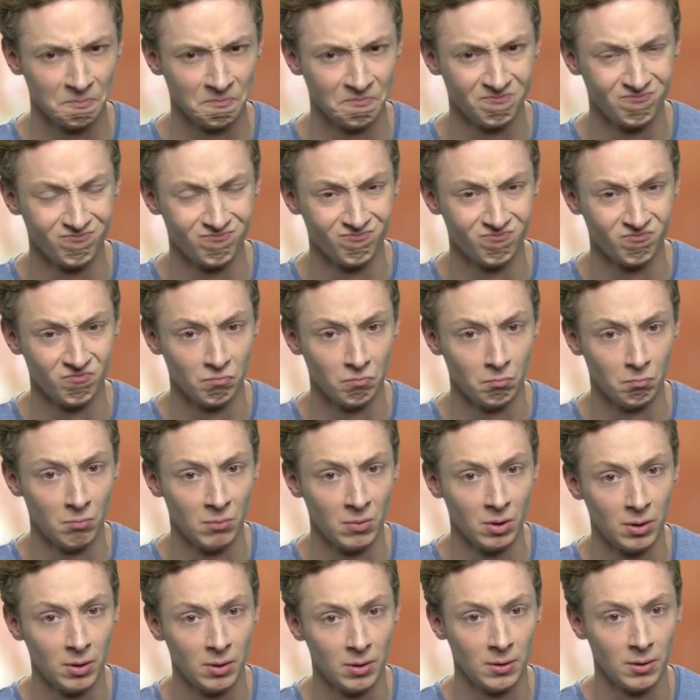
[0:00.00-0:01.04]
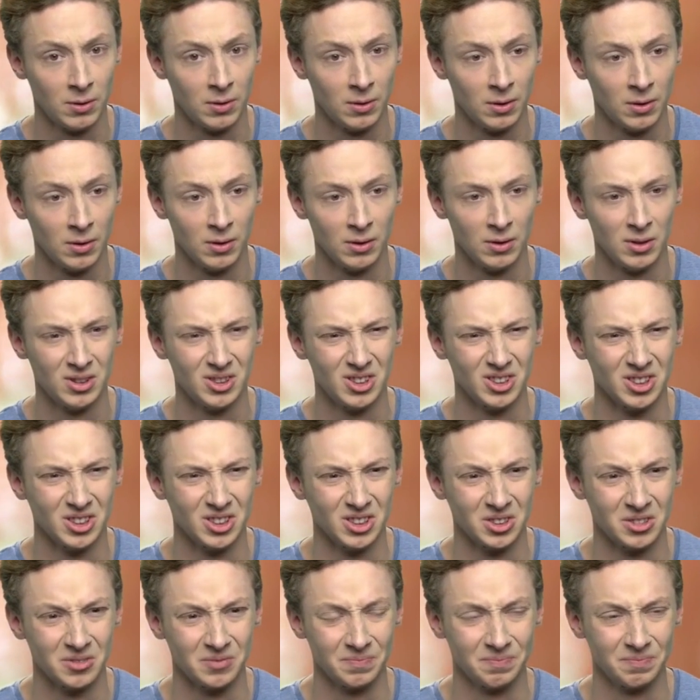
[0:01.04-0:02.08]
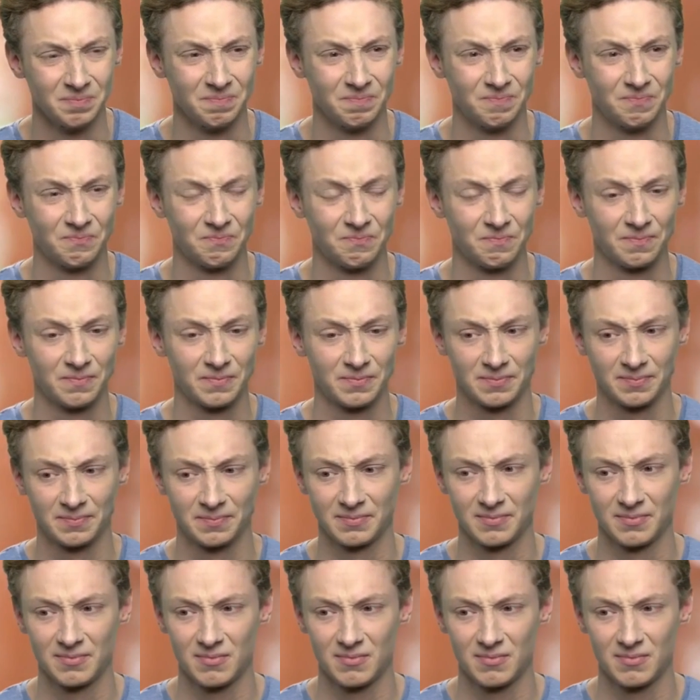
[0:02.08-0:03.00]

Heartburn can range from uncomfortable to painful.